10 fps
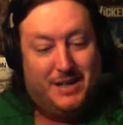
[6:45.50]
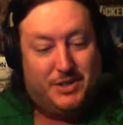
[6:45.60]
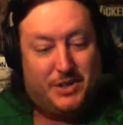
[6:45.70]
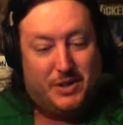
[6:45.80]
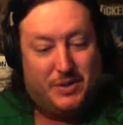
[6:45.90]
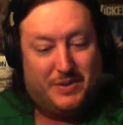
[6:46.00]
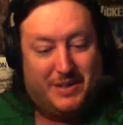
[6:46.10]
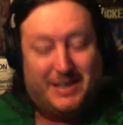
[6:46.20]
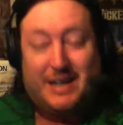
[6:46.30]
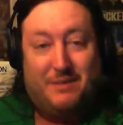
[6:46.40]
So
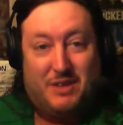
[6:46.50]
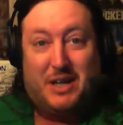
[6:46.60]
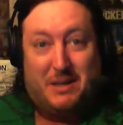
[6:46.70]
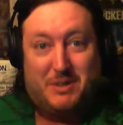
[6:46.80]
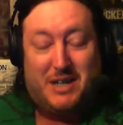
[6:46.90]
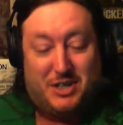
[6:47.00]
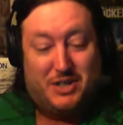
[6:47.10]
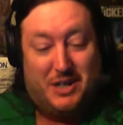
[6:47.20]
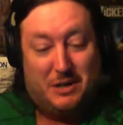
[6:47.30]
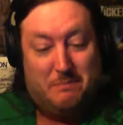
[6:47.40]
they give you a lot of
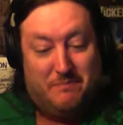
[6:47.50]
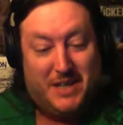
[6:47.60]
protection here.